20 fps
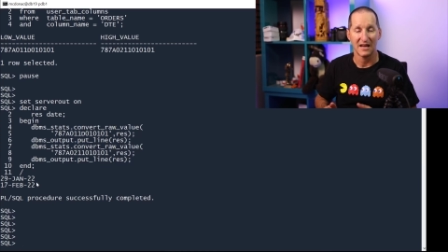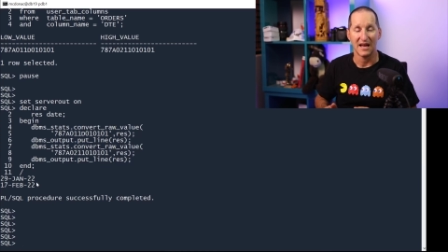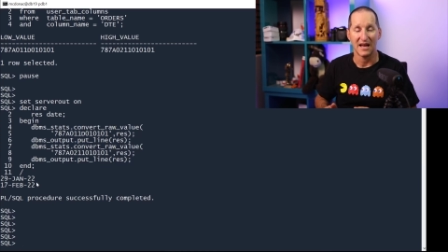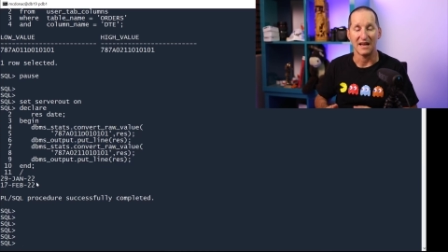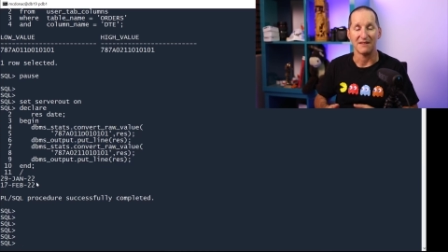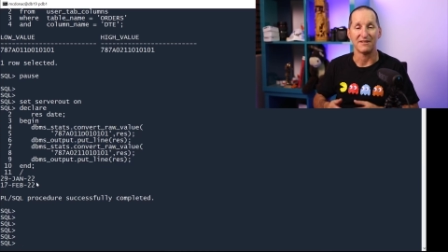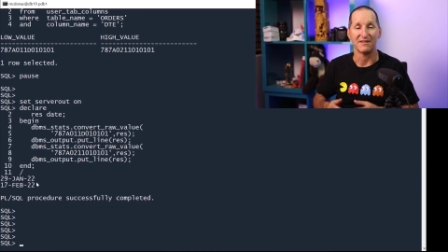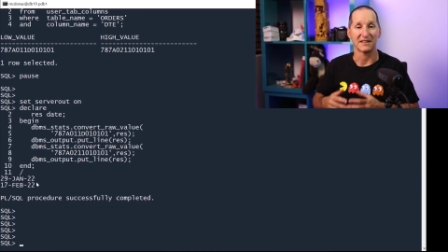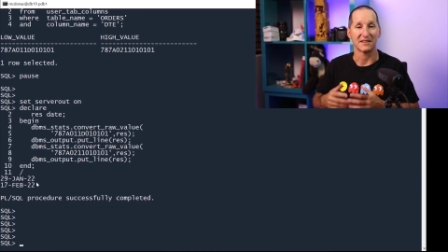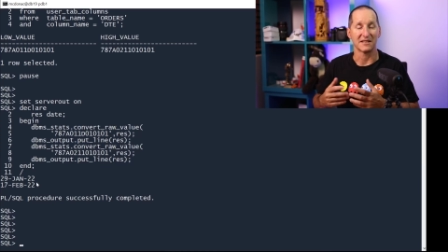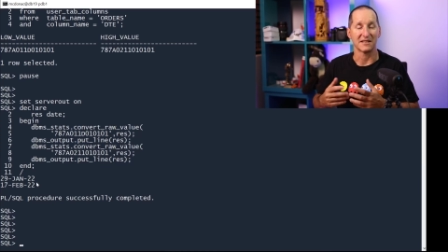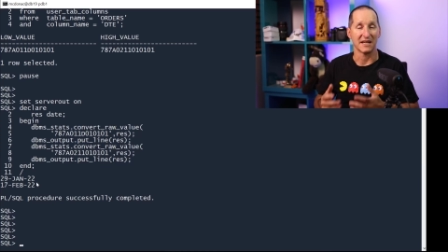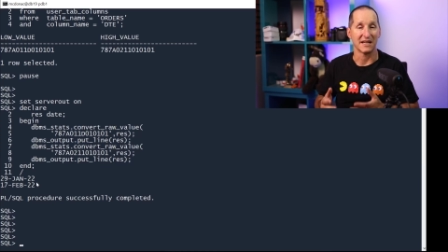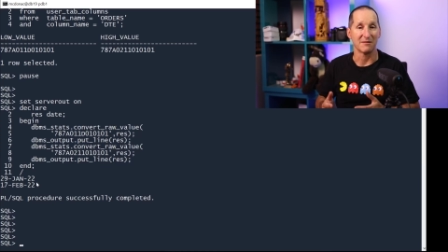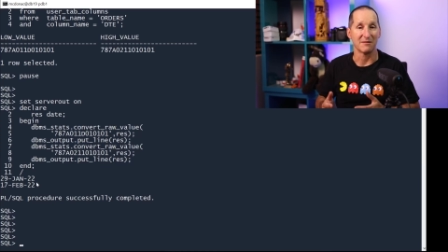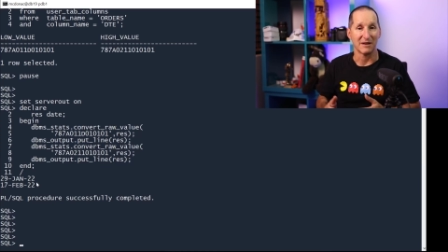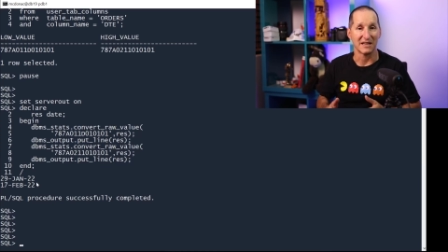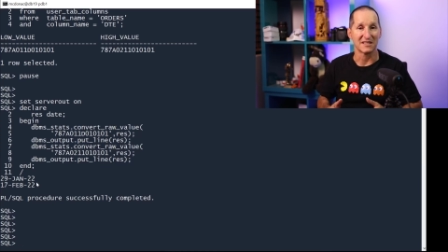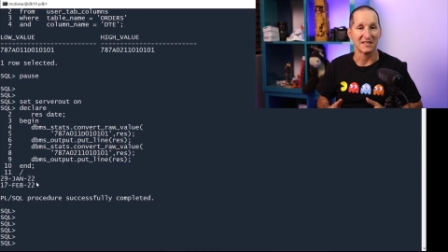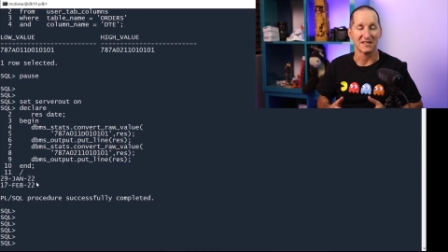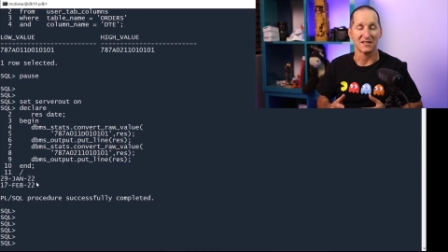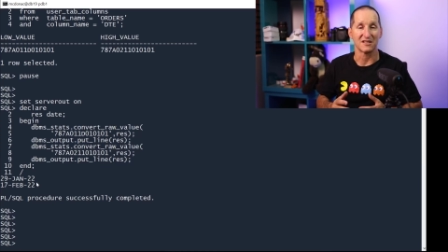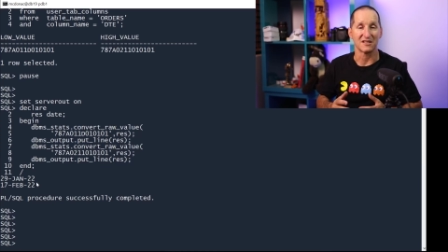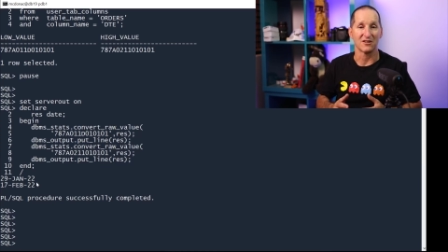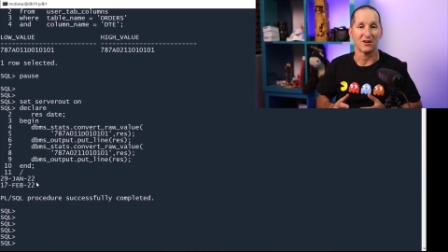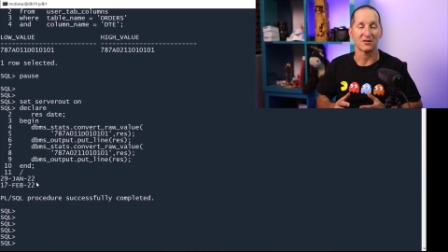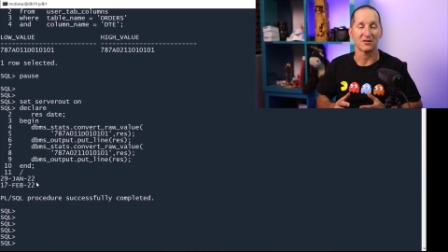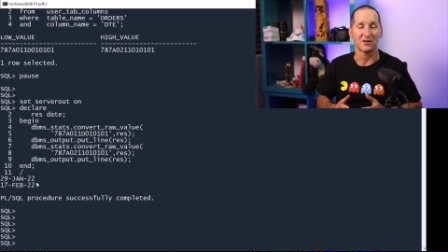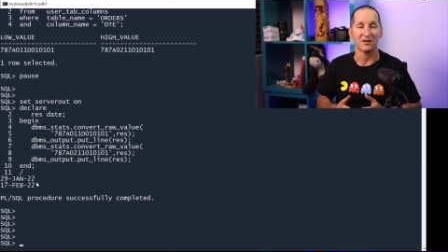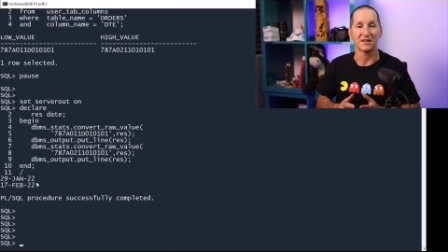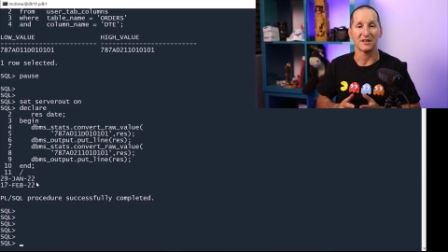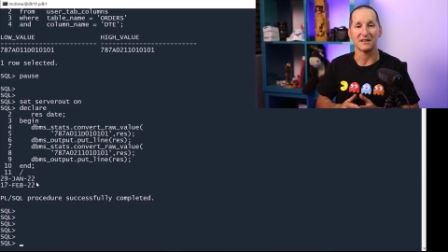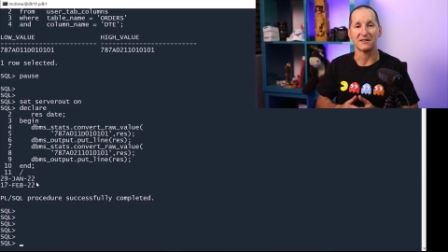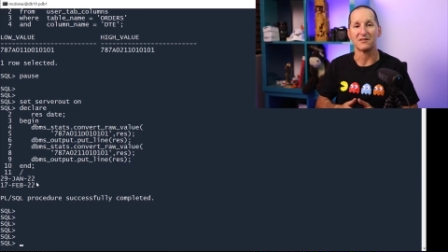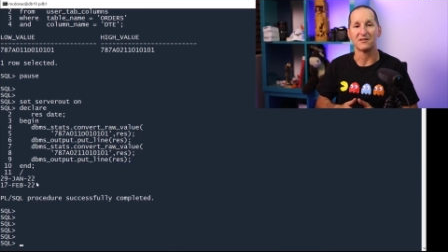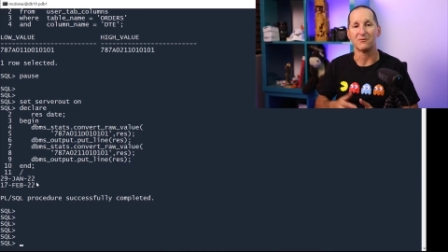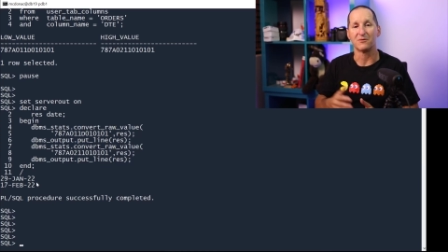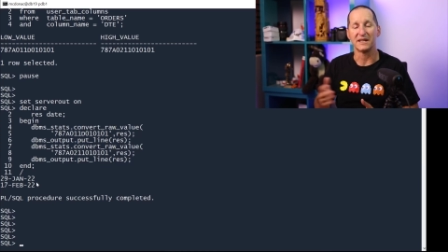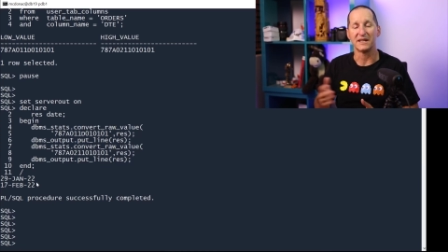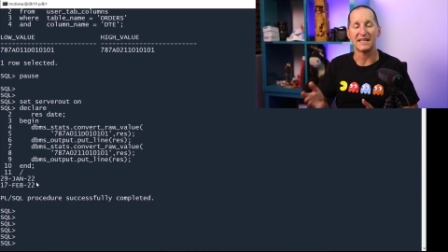In fact, the database is not going to
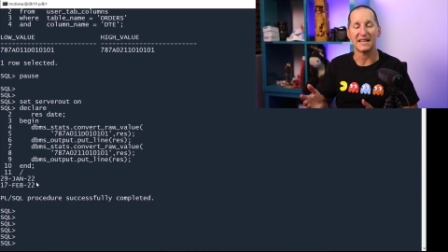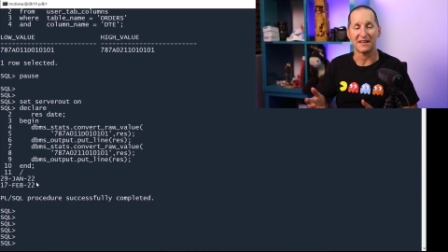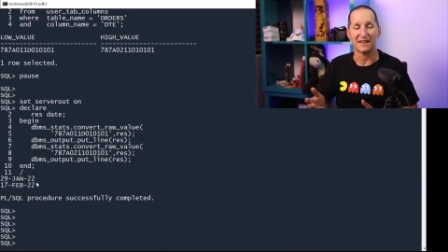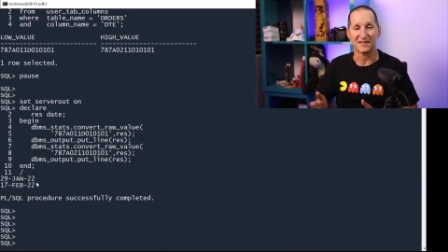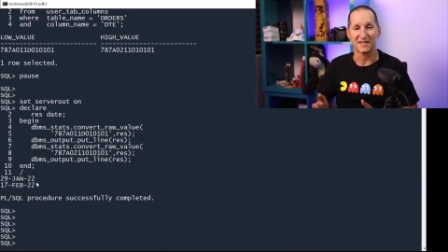regather